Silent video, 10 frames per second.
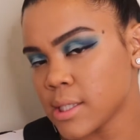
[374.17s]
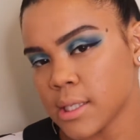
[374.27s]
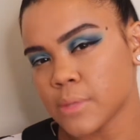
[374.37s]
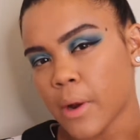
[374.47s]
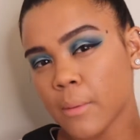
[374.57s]
and
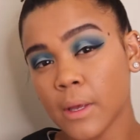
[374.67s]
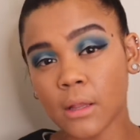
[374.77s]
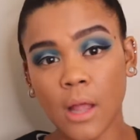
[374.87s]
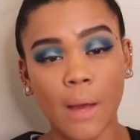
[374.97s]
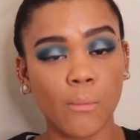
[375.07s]
it's probably a
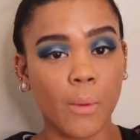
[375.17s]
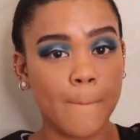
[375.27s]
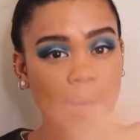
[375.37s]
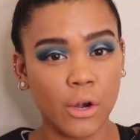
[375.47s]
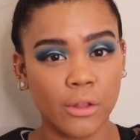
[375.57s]
lot more
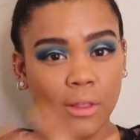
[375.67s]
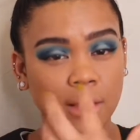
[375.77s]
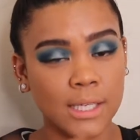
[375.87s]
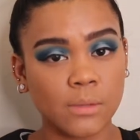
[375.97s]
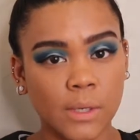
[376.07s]
better than
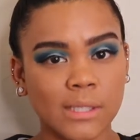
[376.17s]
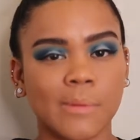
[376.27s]
these ones,